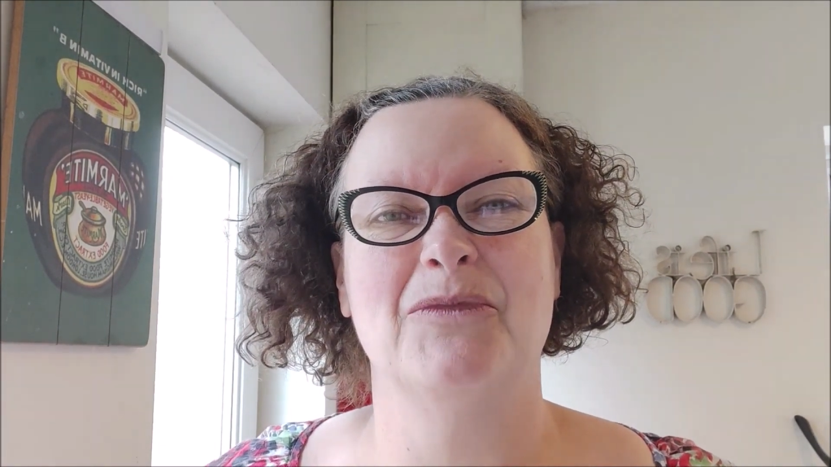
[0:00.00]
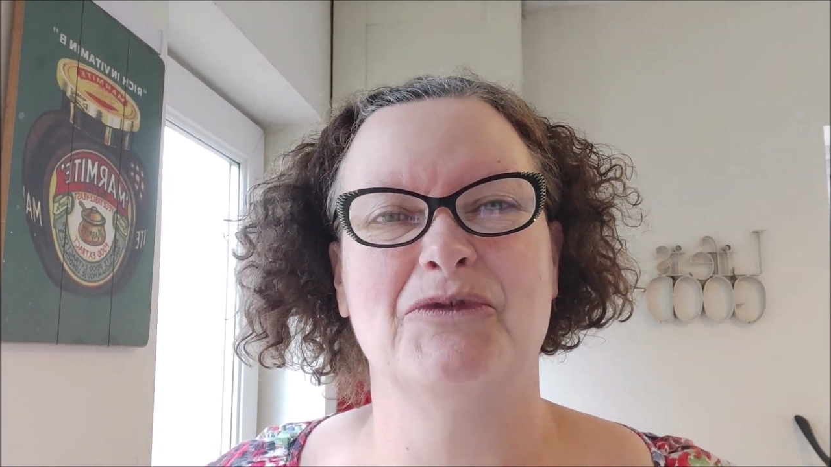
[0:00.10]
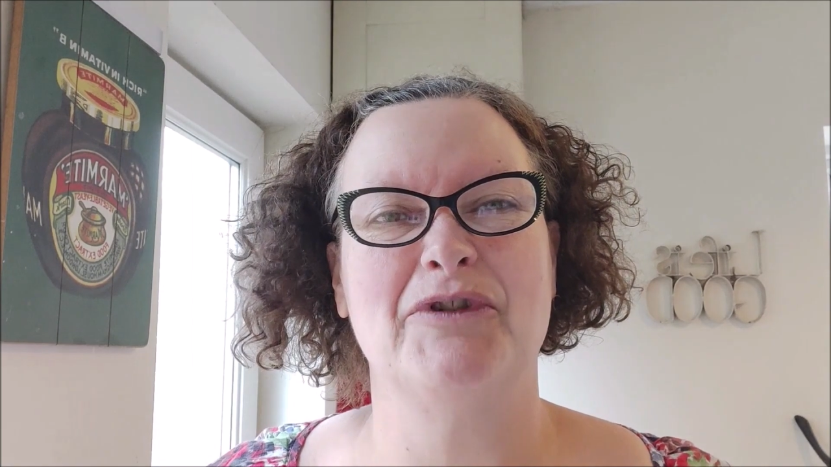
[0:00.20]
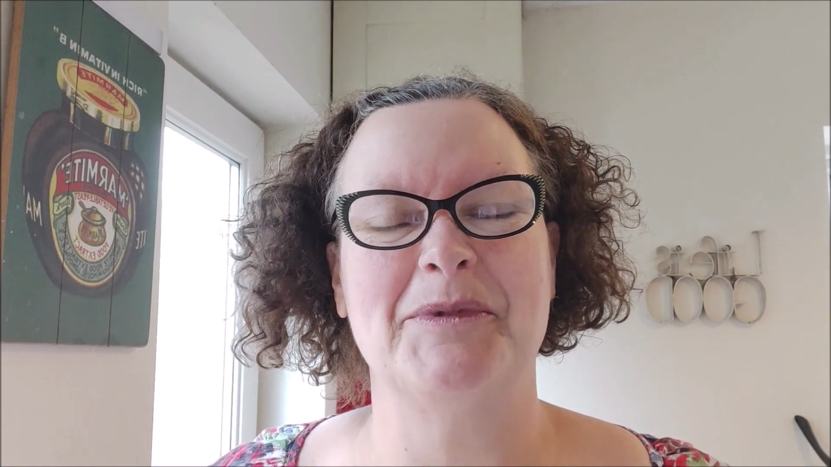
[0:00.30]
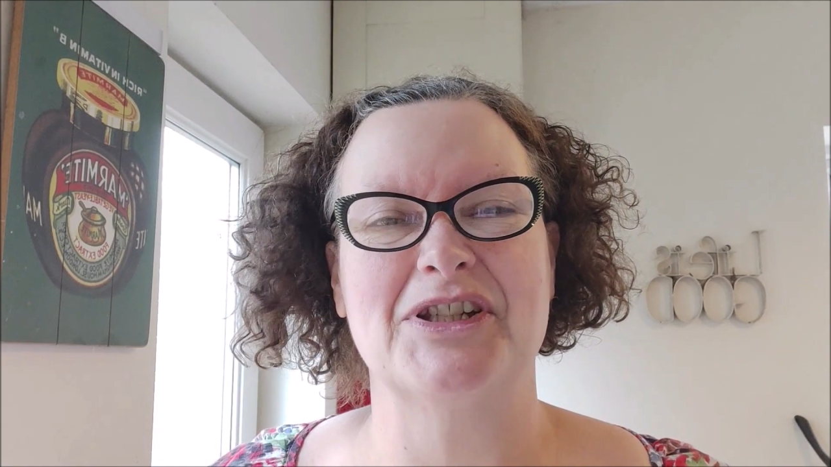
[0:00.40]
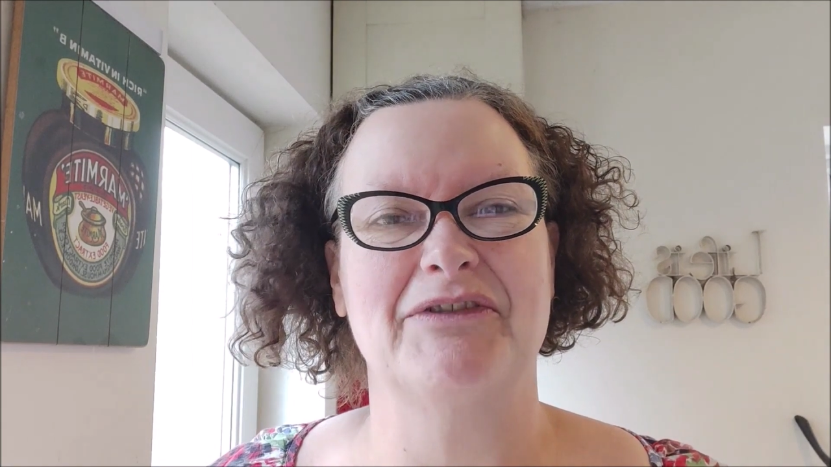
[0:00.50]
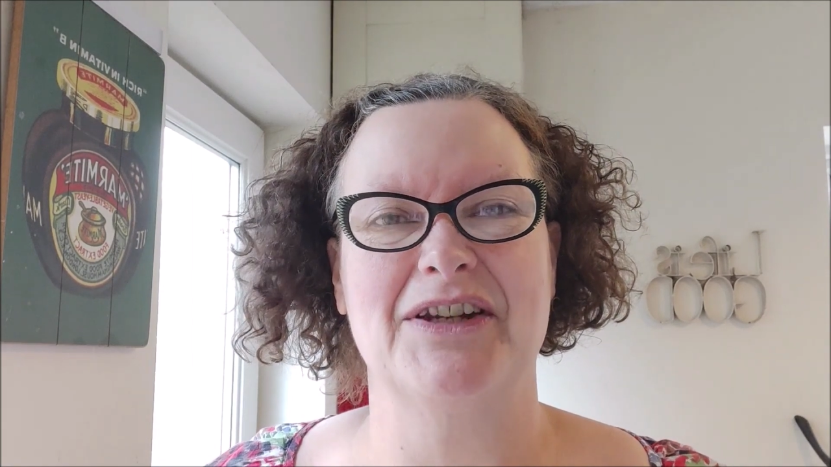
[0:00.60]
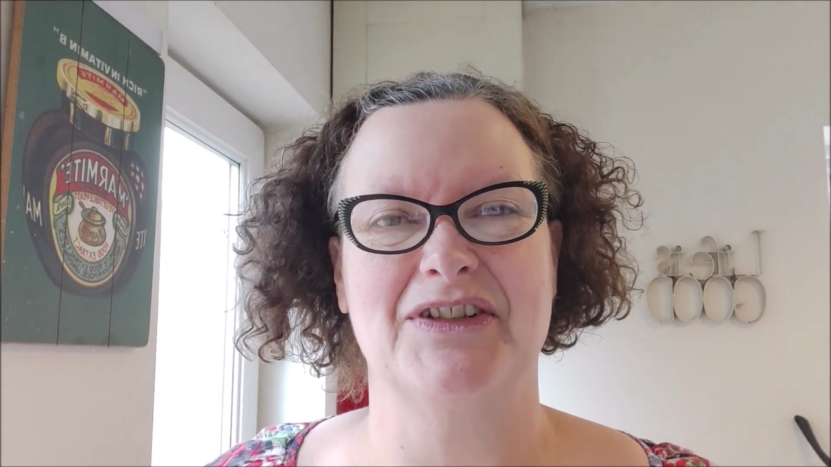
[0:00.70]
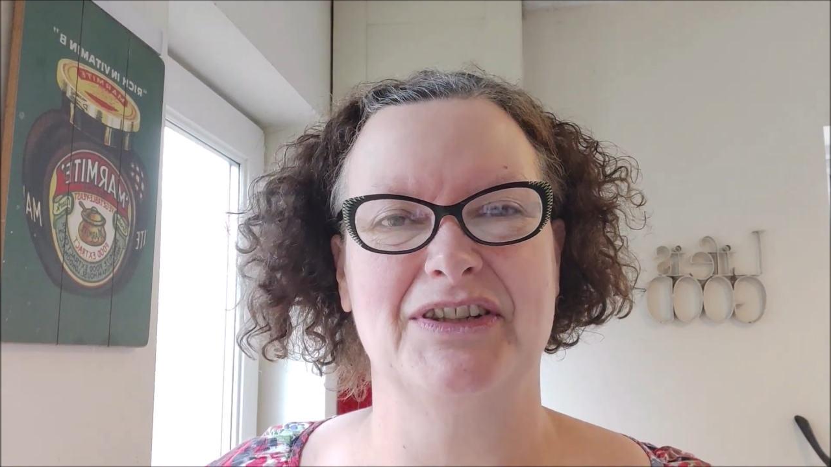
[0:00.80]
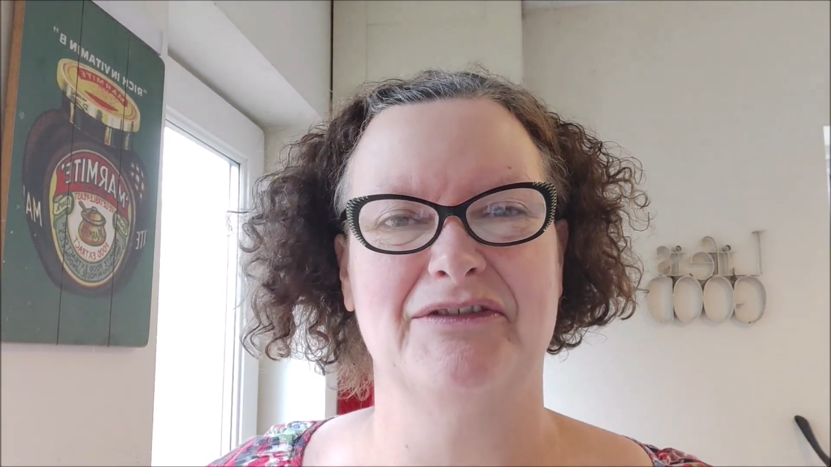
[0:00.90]
rummage
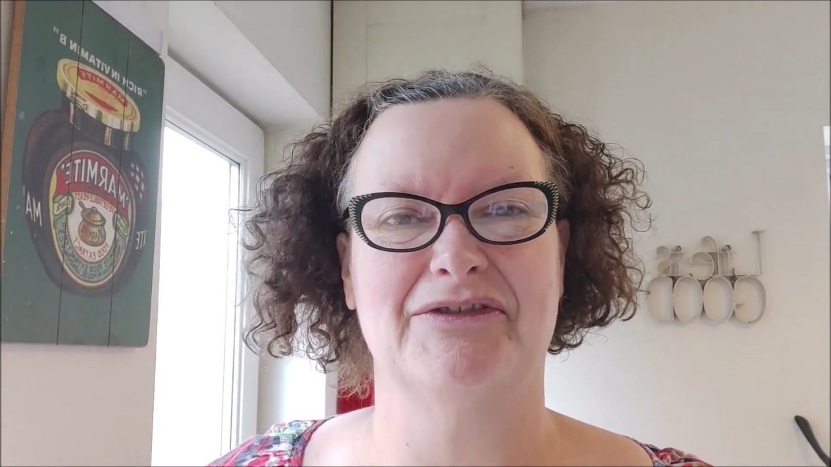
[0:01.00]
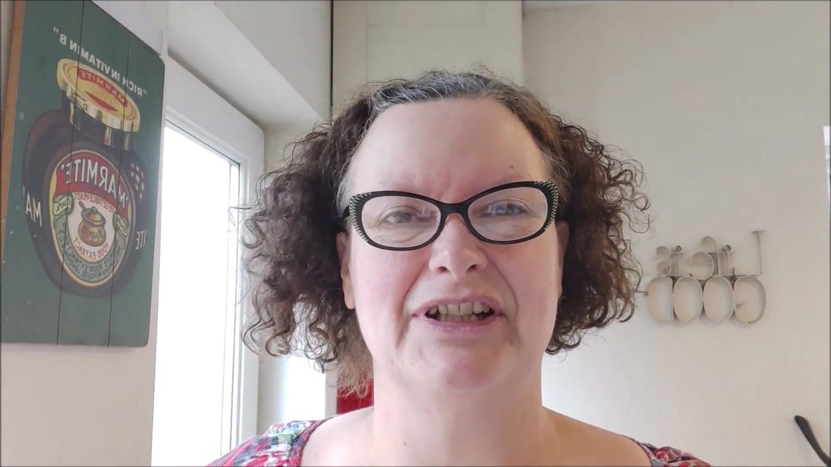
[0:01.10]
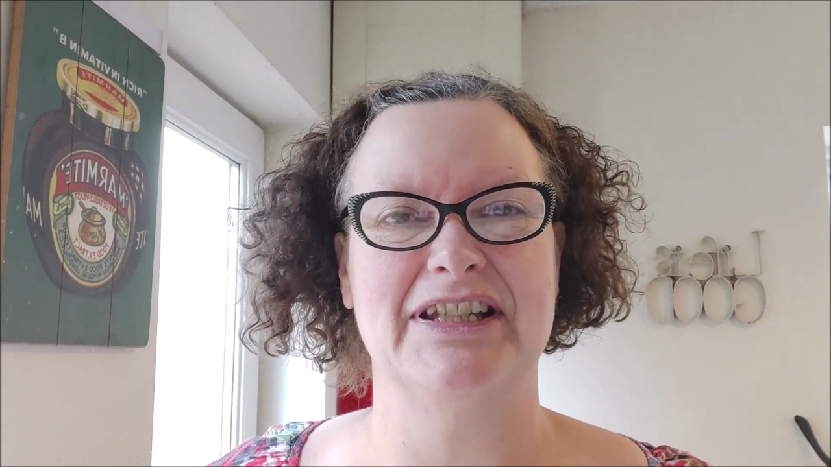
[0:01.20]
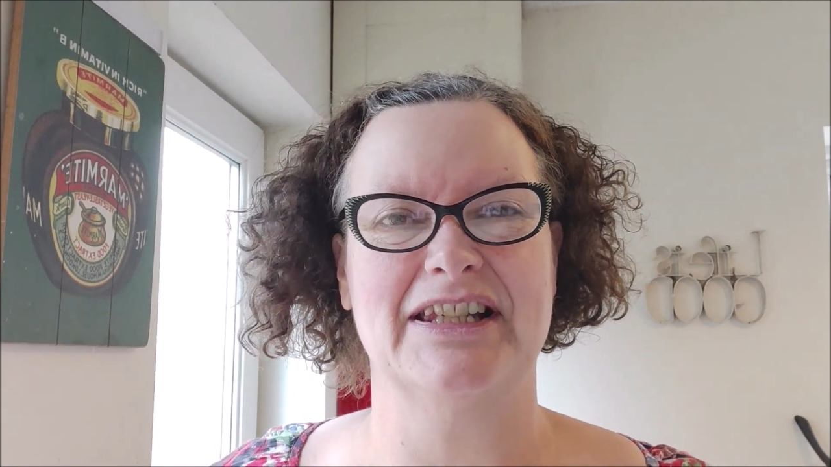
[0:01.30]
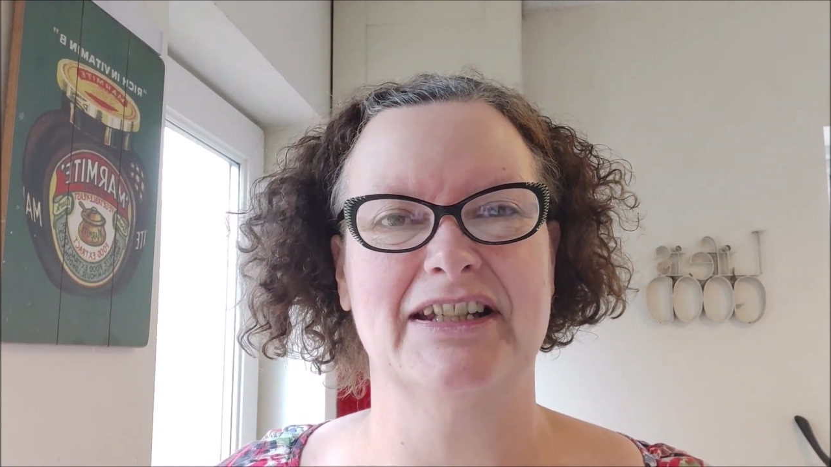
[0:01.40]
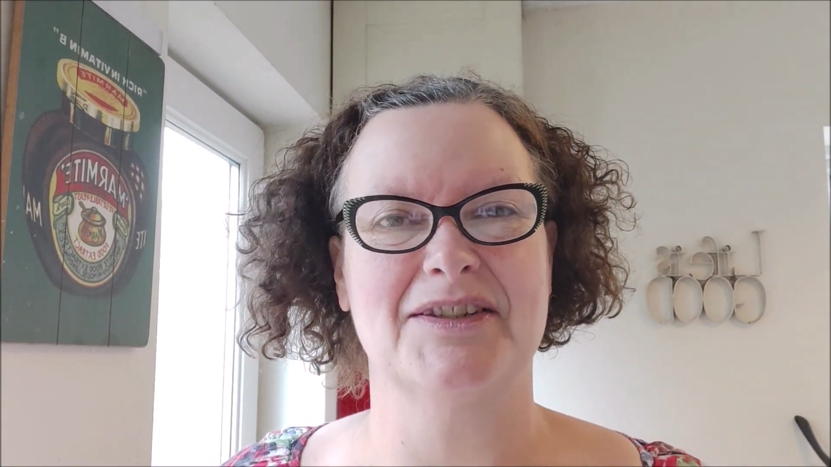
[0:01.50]
around in the freezer